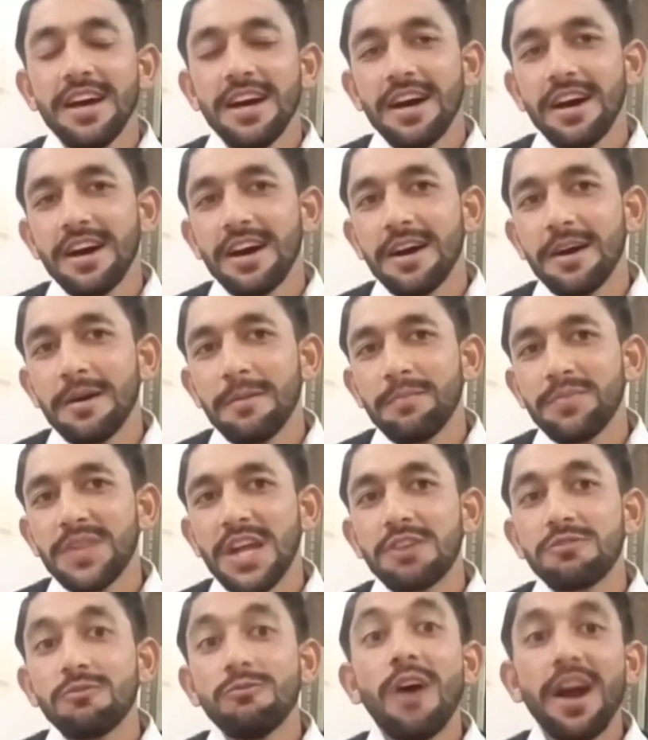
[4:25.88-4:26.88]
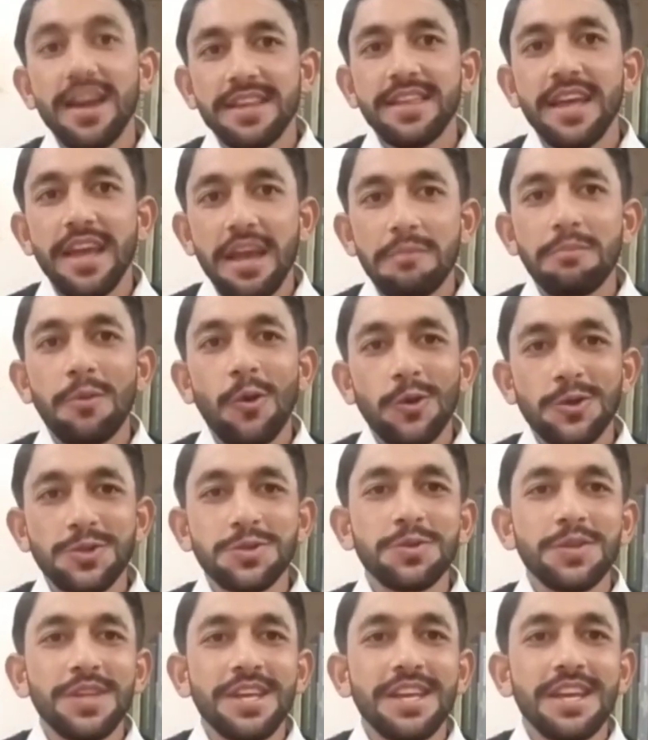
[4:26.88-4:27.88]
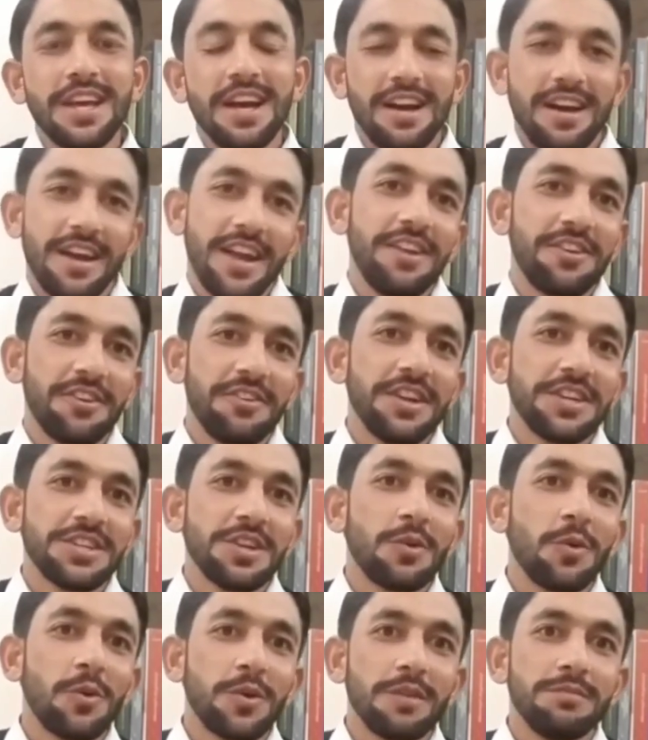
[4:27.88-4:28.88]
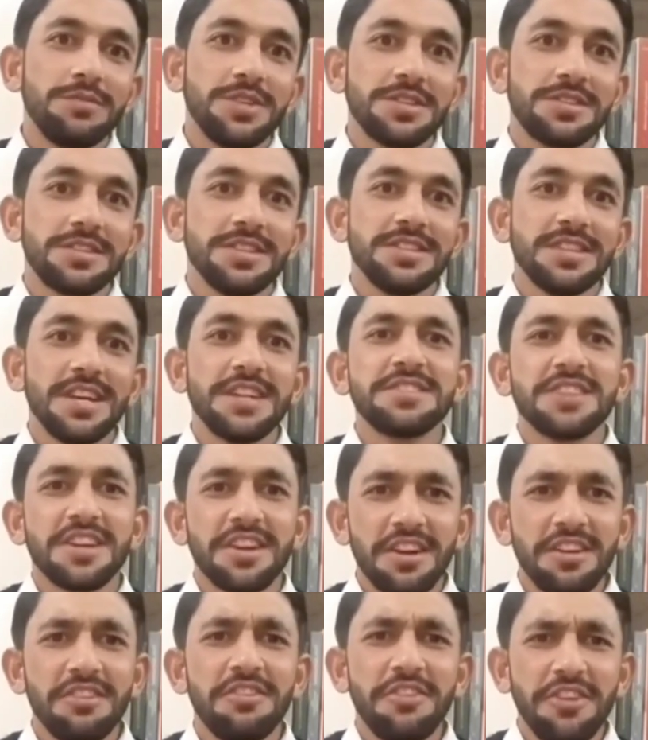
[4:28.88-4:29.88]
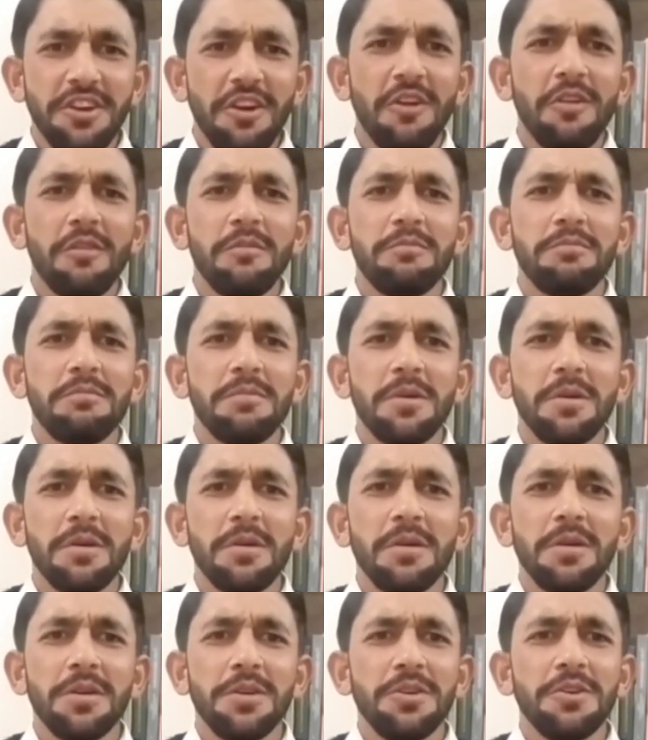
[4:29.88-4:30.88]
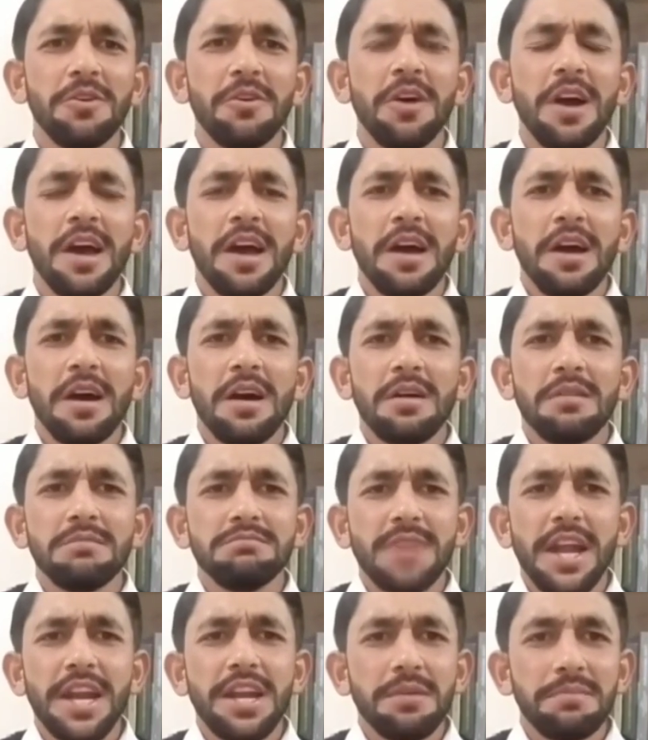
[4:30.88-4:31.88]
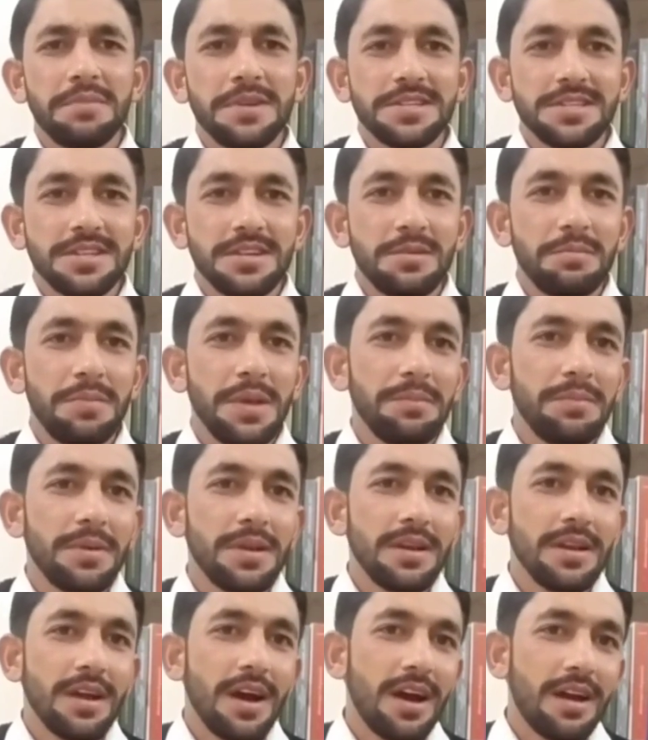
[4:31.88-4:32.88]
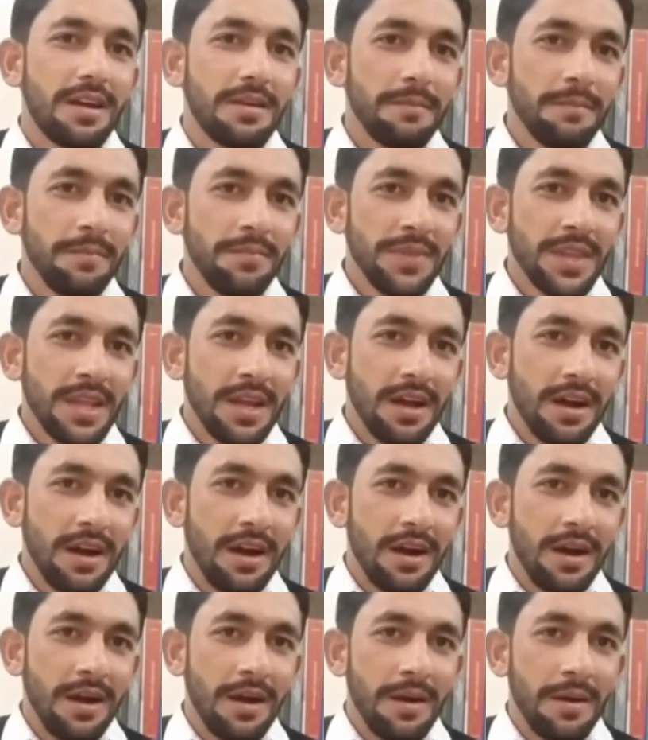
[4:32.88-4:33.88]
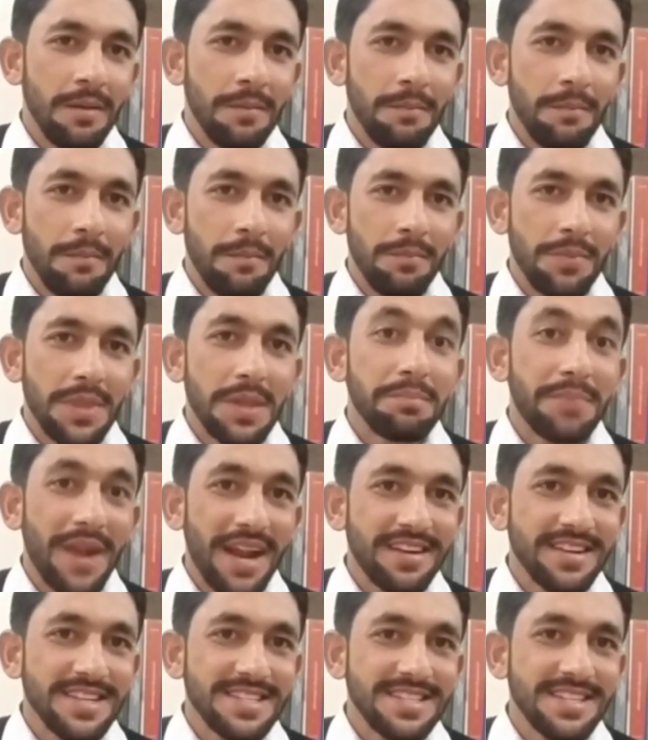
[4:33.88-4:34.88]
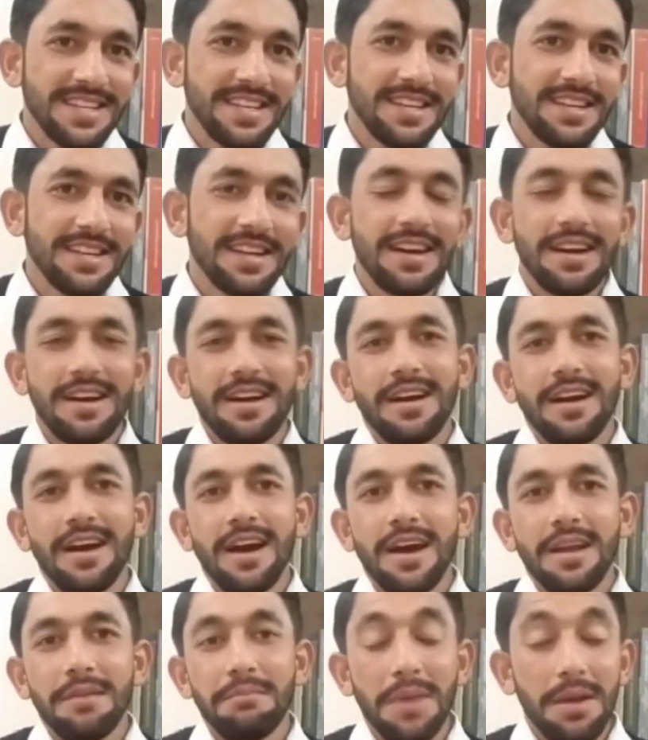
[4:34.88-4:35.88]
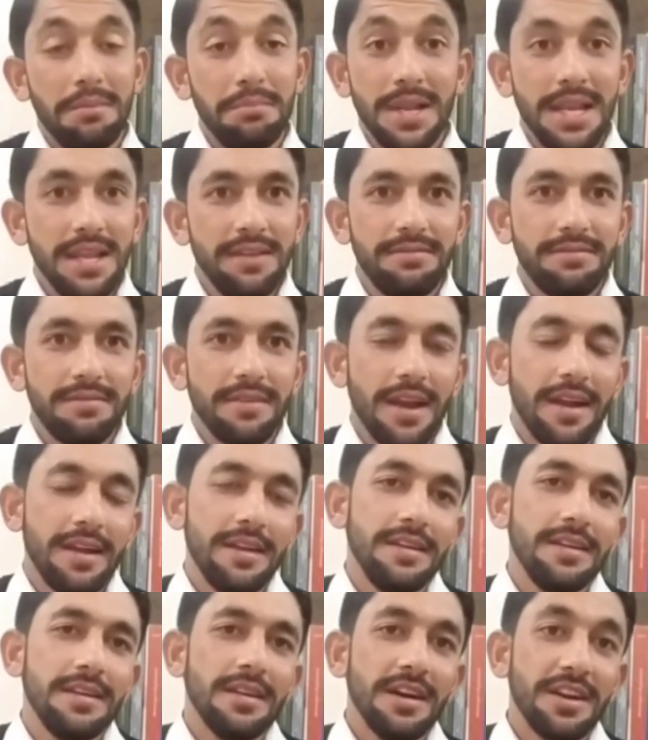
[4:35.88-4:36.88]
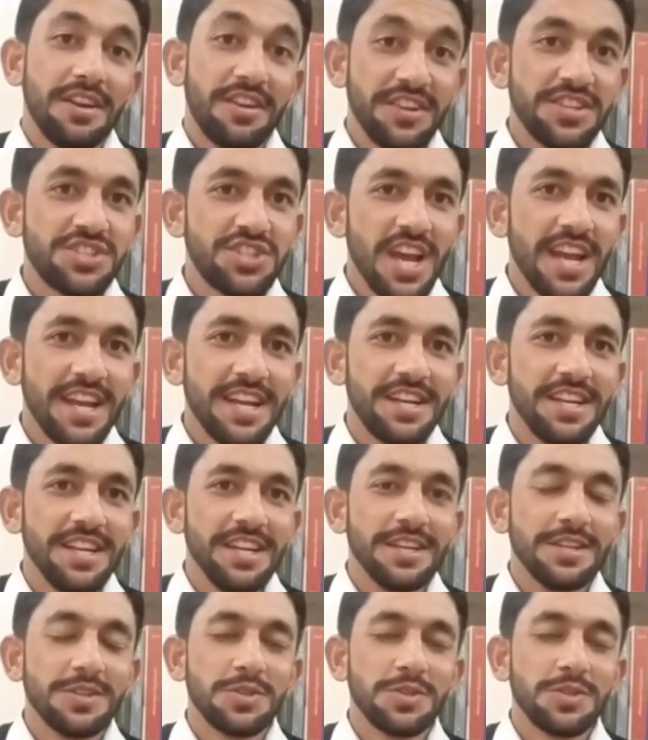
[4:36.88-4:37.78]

That why they approach to the International Court of Justice. It's a country of 80% people are practicing or believe in Christianity.